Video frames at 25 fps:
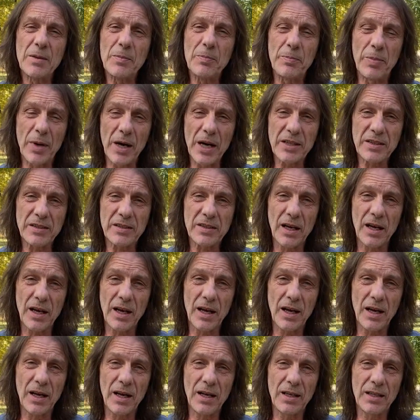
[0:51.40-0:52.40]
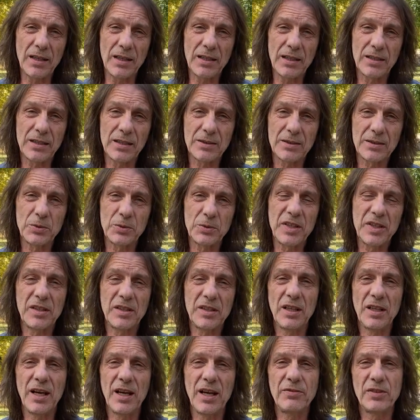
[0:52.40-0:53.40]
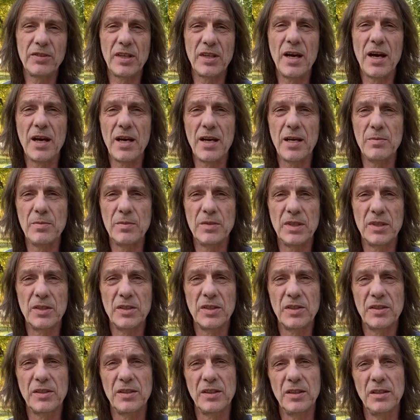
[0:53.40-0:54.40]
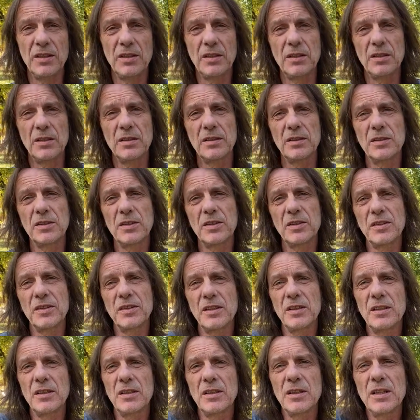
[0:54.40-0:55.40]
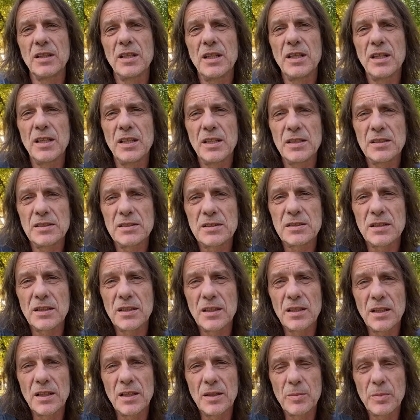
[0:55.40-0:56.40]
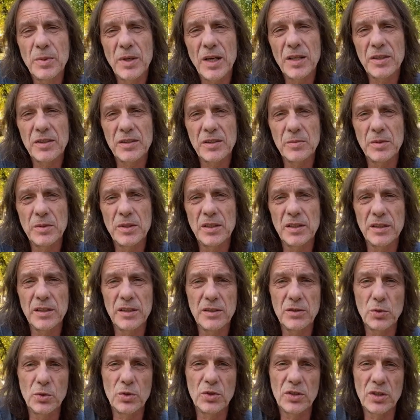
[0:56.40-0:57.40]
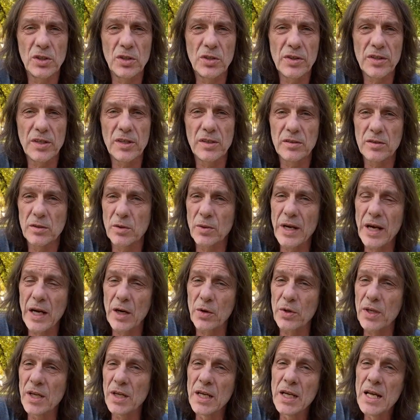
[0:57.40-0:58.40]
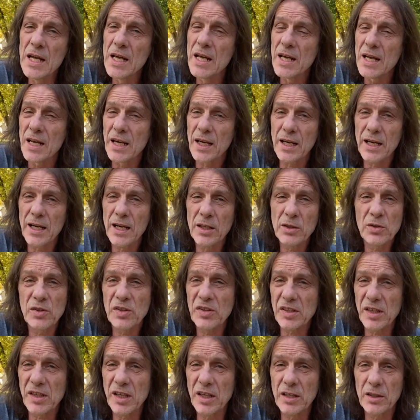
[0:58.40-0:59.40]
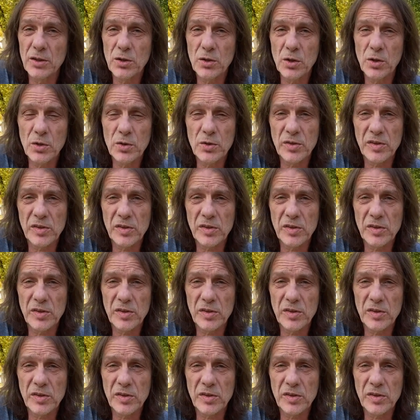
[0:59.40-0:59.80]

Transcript: but we still have time. There still is a possibility to turn things around. And I had to say it, I told you